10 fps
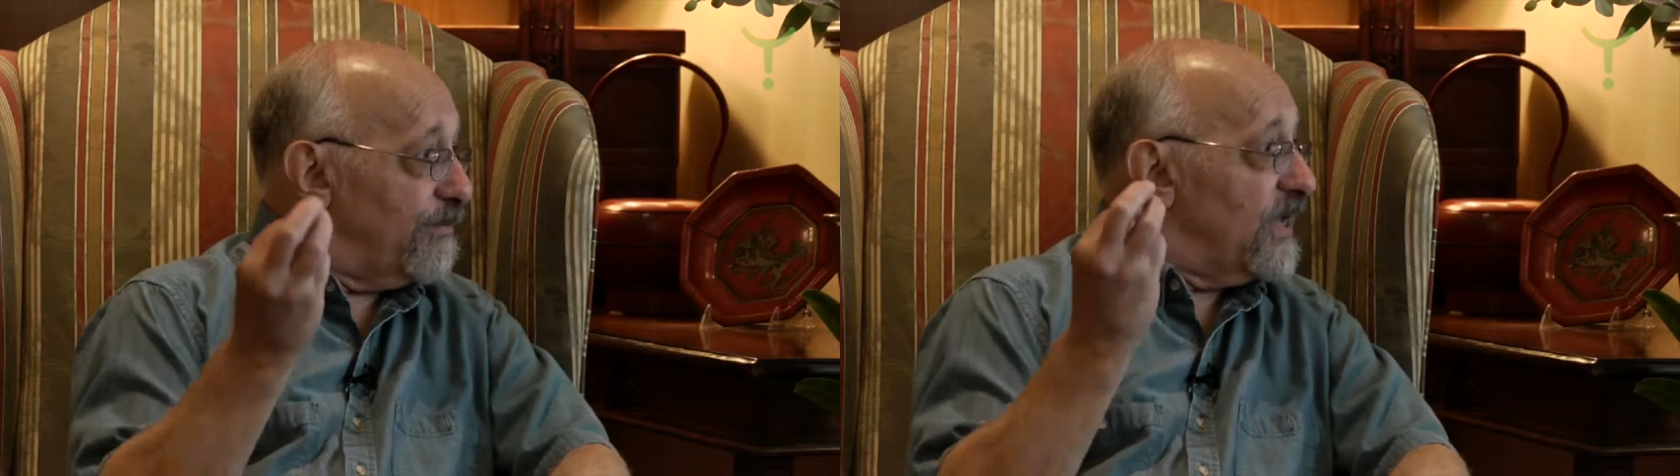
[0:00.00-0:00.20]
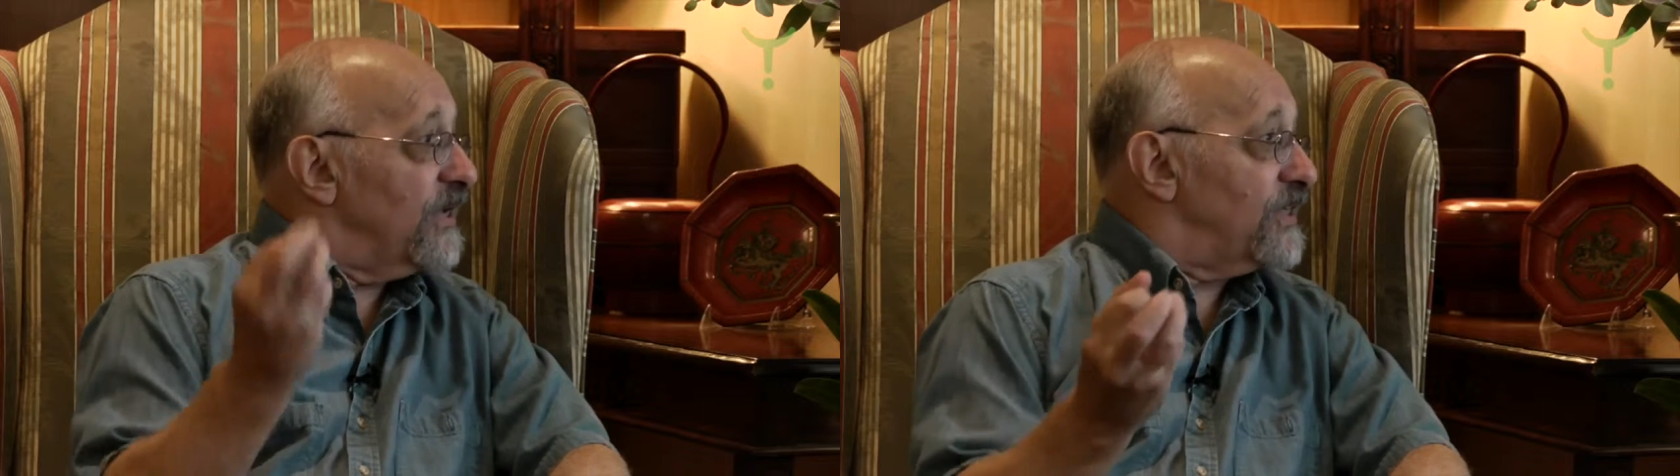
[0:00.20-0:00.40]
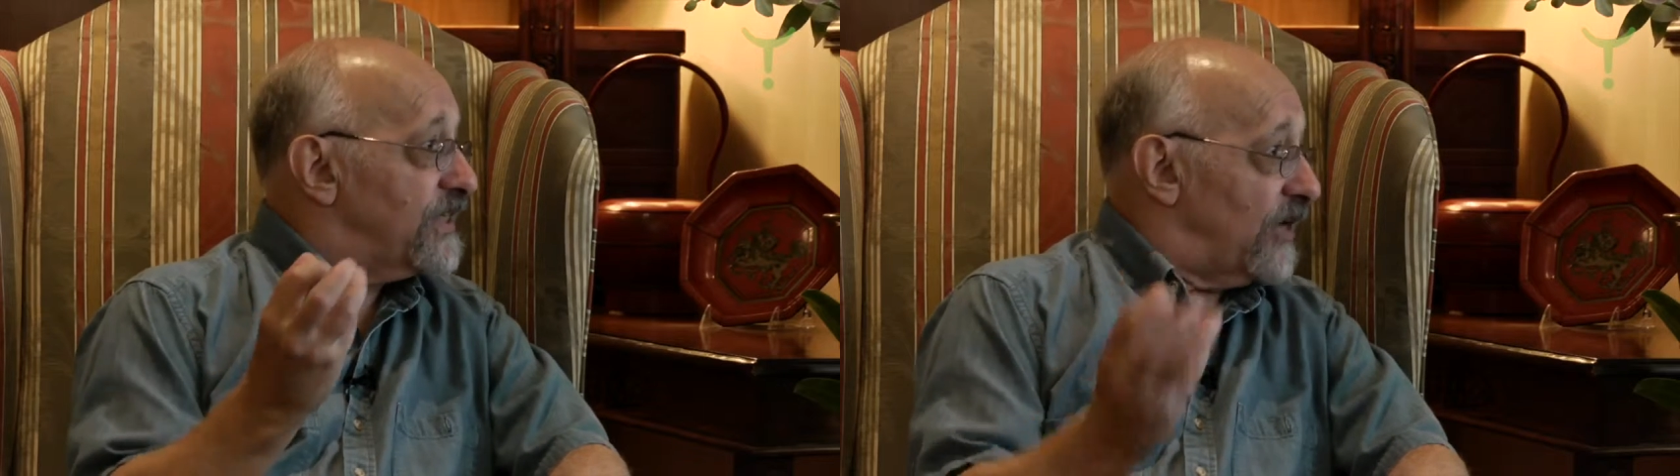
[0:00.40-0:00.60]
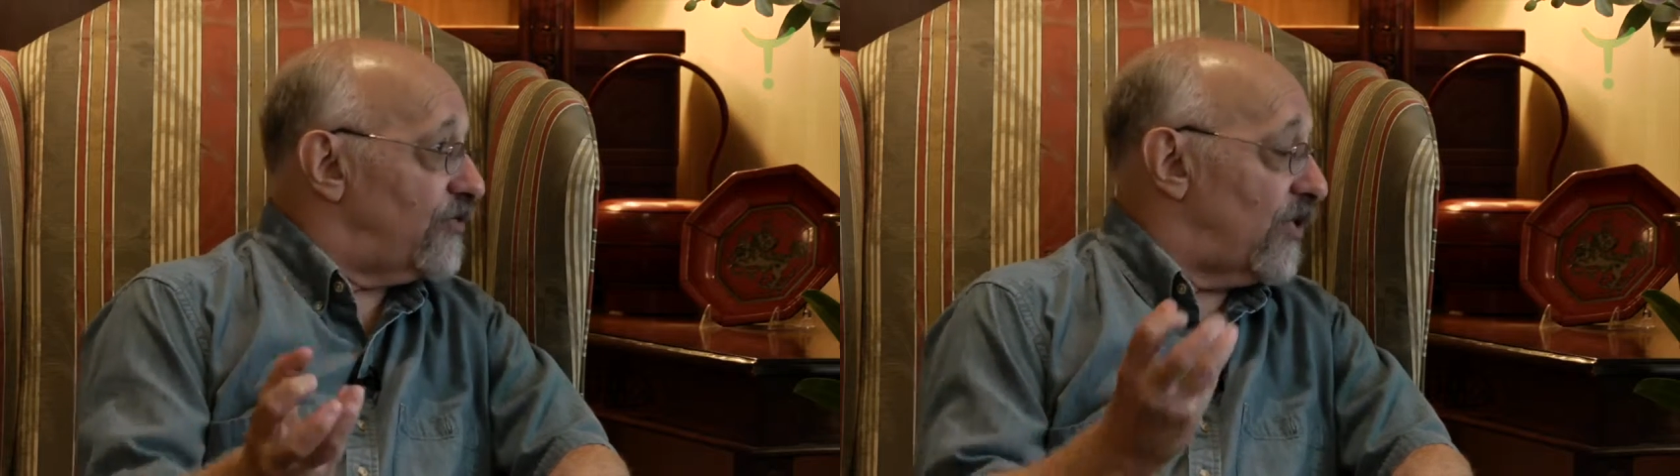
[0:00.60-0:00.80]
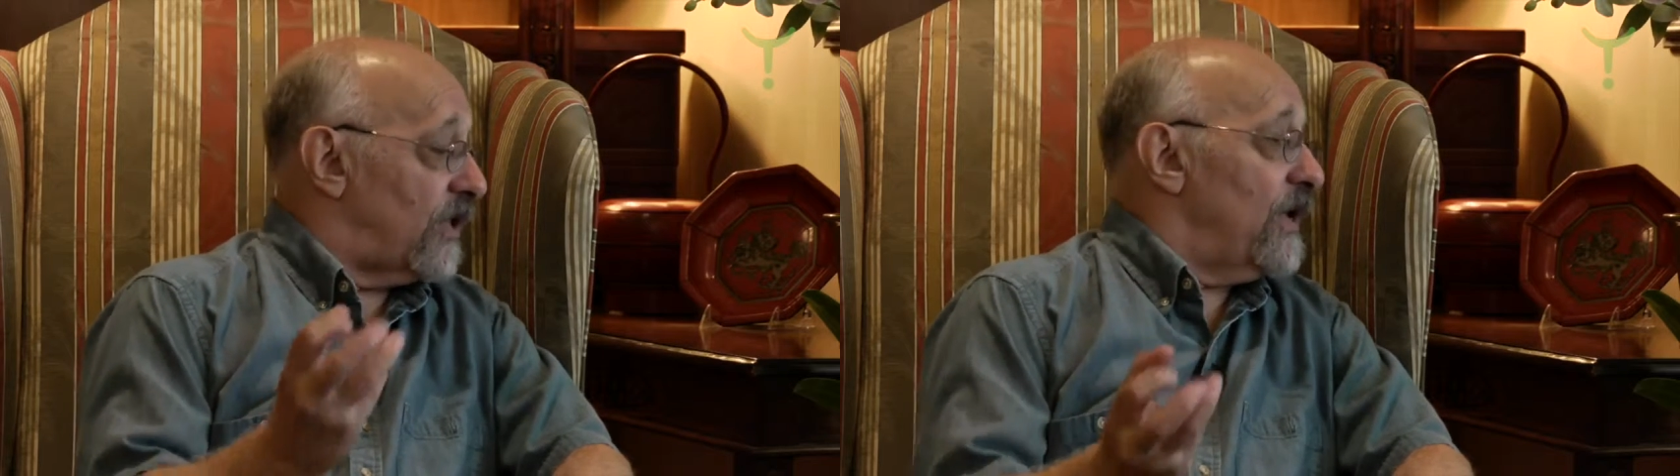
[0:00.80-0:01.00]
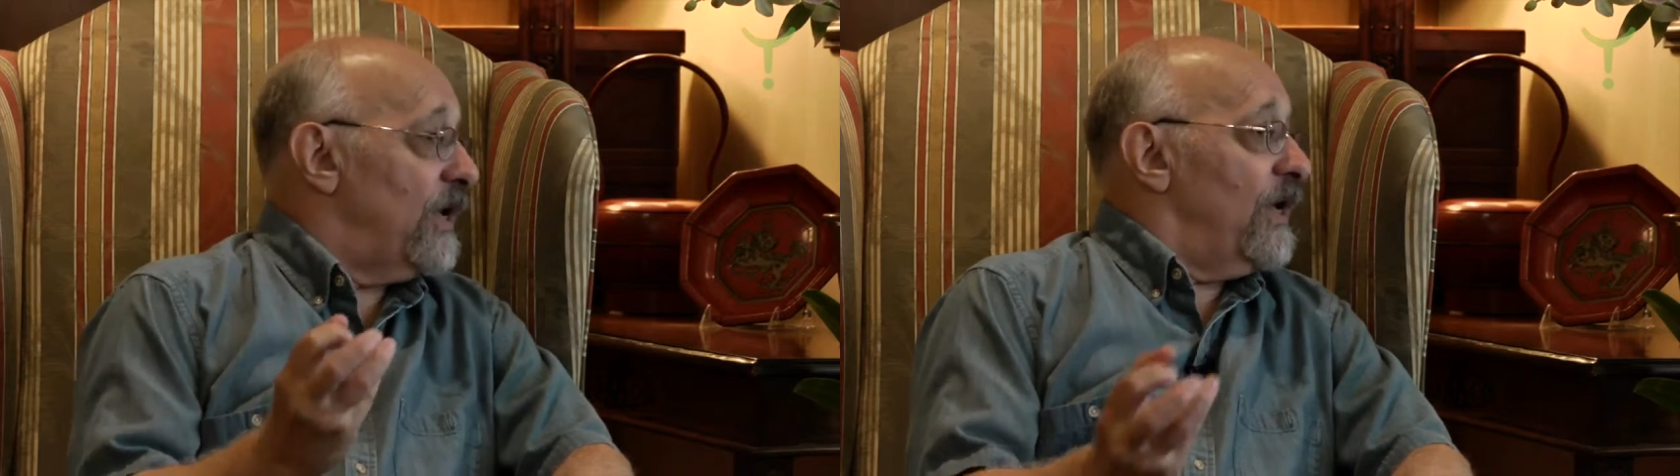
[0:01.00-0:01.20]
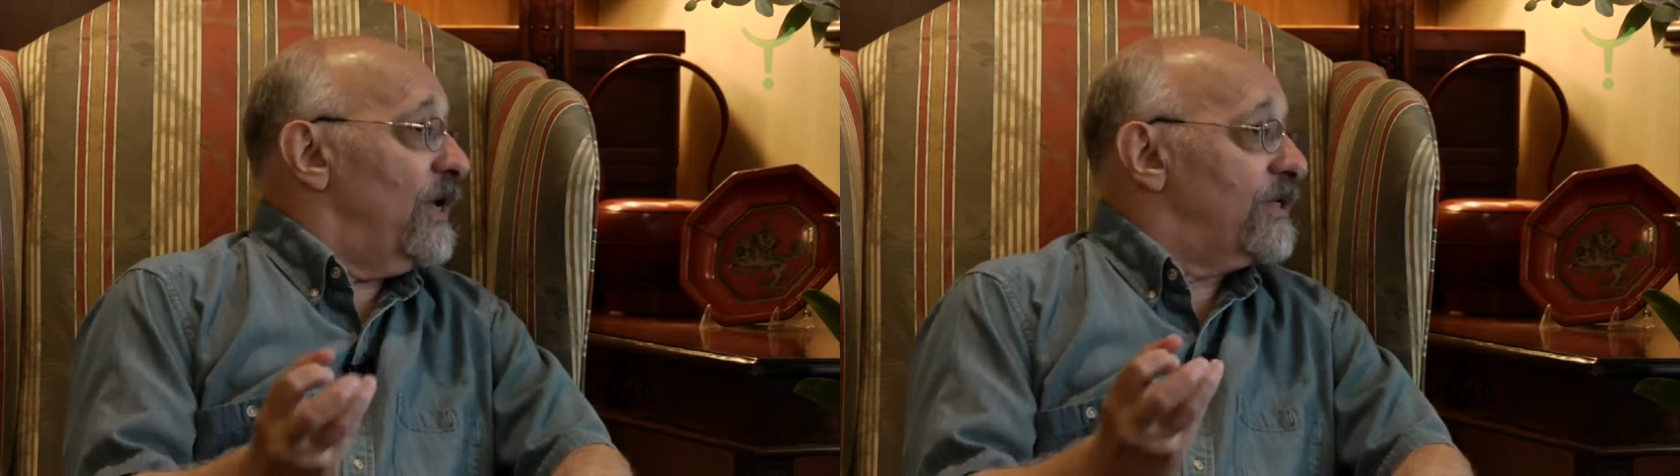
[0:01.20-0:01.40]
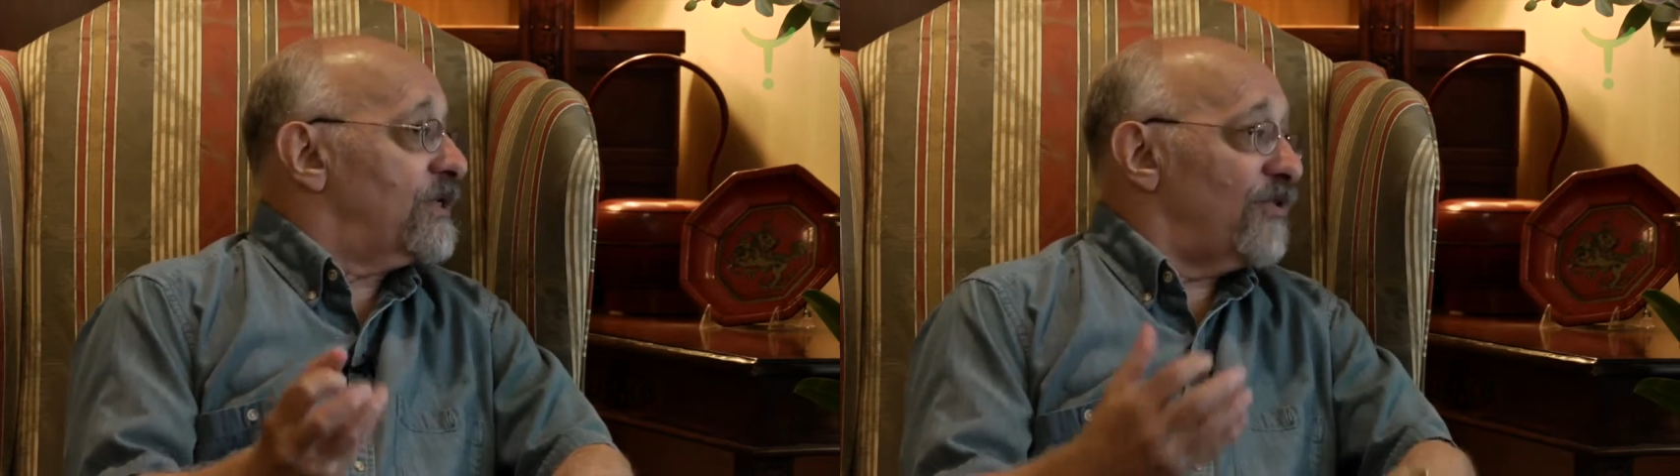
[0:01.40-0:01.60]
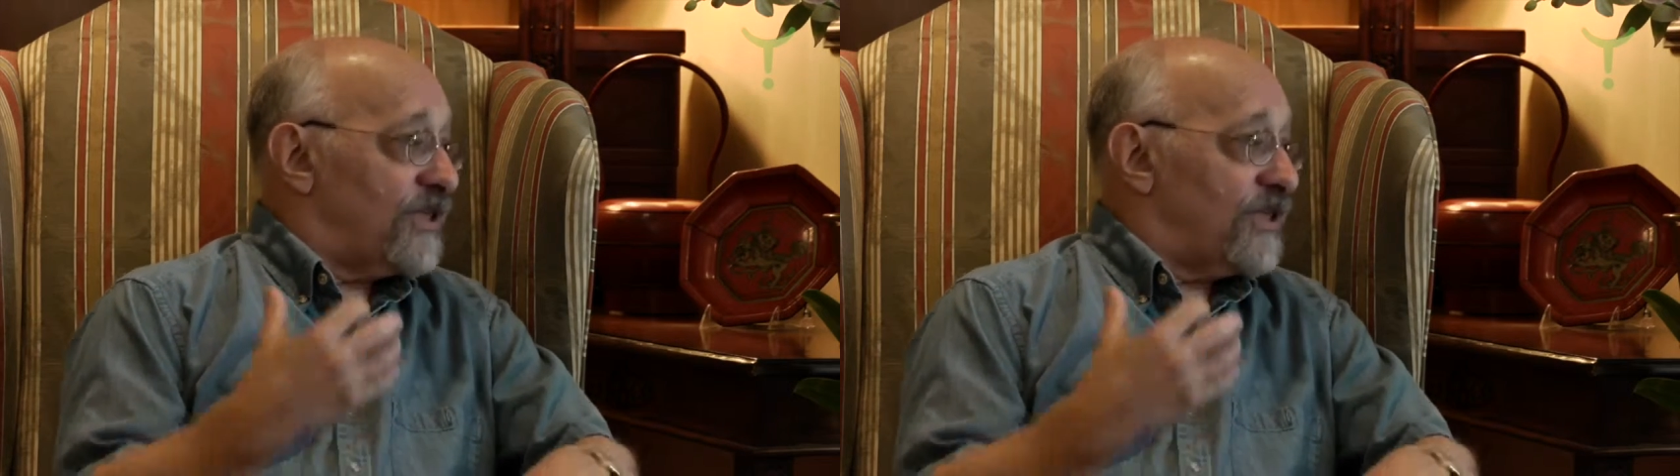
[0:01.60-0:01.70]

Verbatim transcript: being central. So